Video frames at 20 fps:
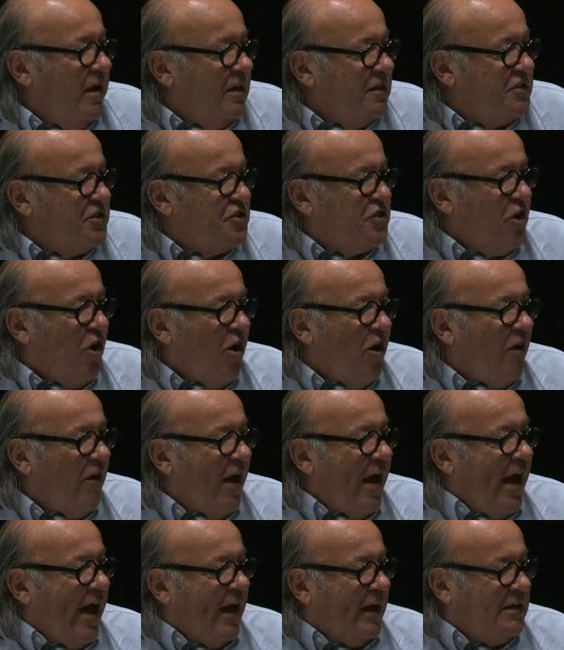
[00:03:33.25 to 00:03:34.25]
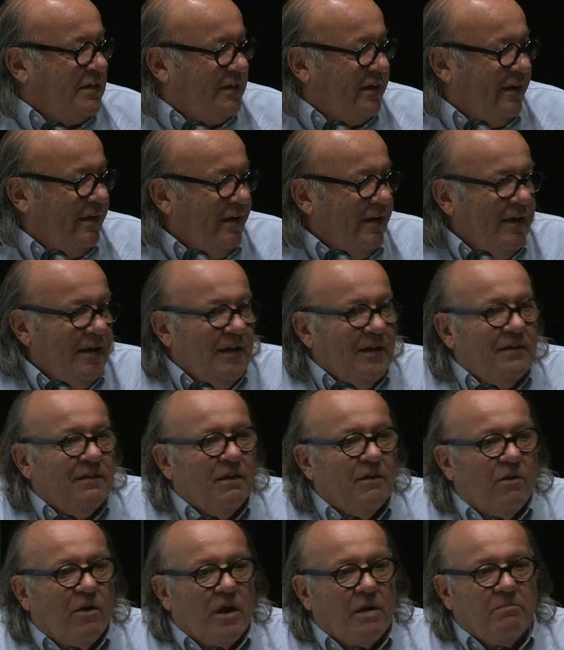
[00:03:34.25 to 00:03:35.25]
A star act.
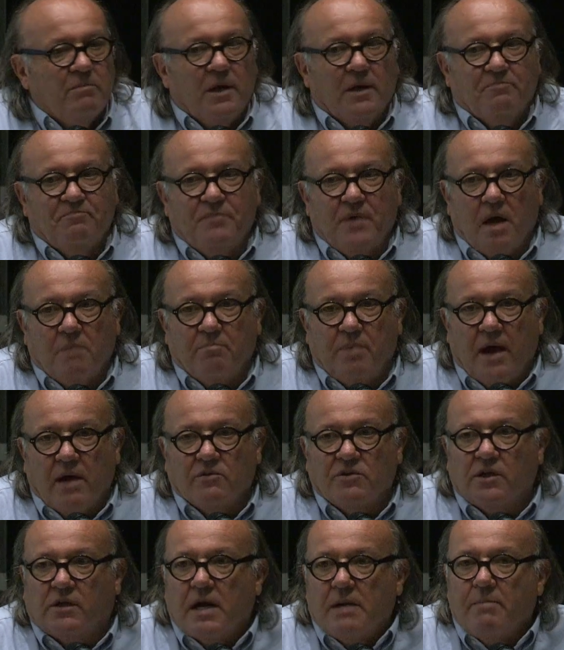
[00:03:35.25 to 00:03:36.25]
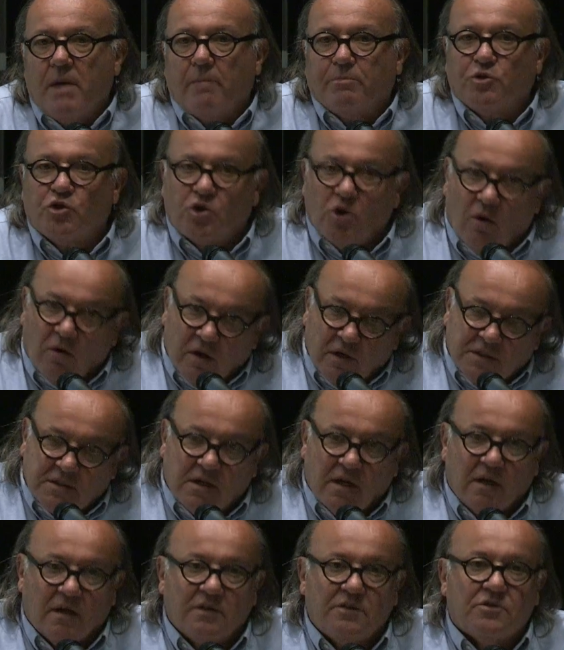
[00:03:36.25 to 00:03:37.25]
So I'm, uh, I'm bound to come up short.
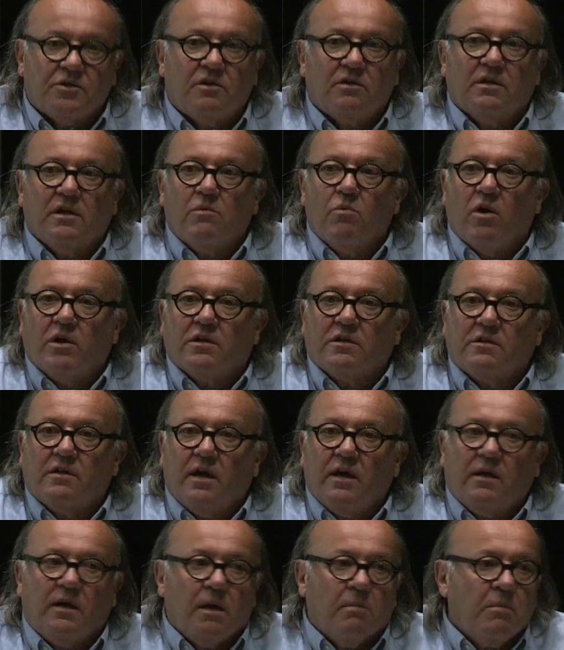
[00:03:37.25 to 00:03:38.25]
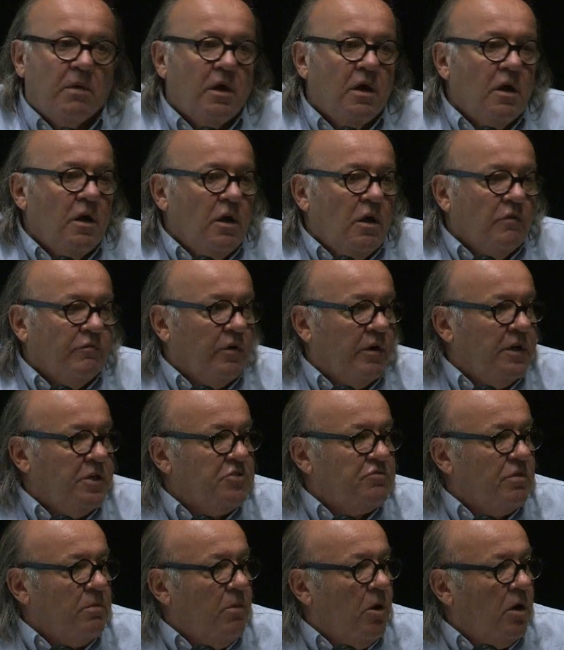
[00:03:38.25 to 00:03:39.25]
I certainly want to thank him for his
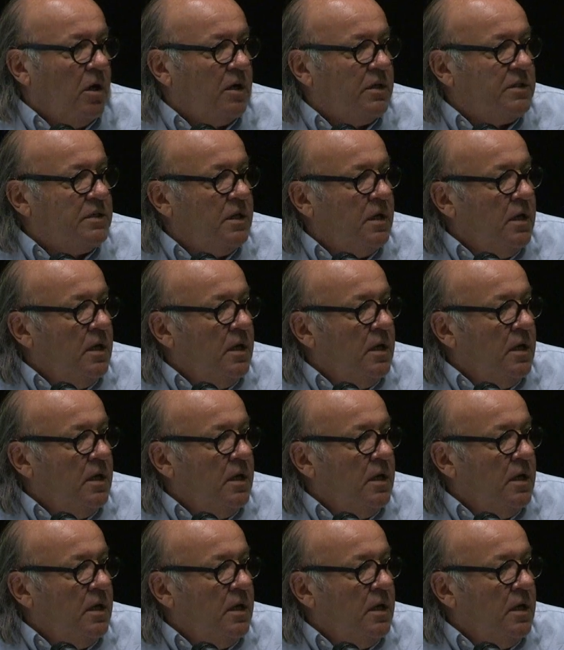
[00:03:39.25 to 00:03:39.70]
remarks.